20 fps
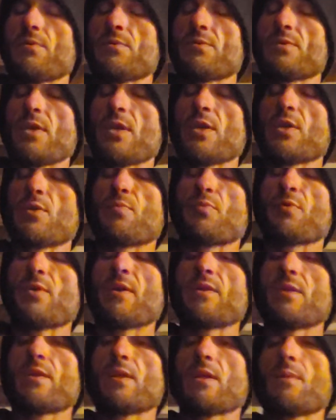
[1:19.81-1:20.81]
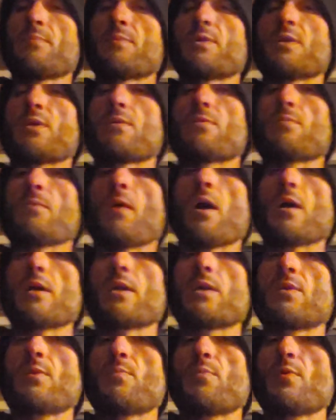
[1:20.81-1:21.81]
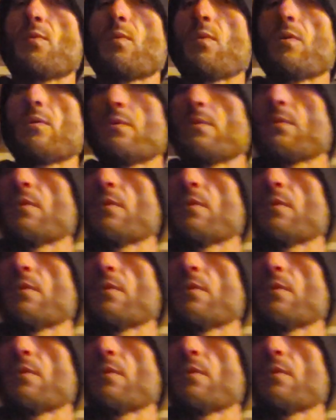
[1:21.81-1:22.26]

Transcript: sync your breathing up to your rocking. You put one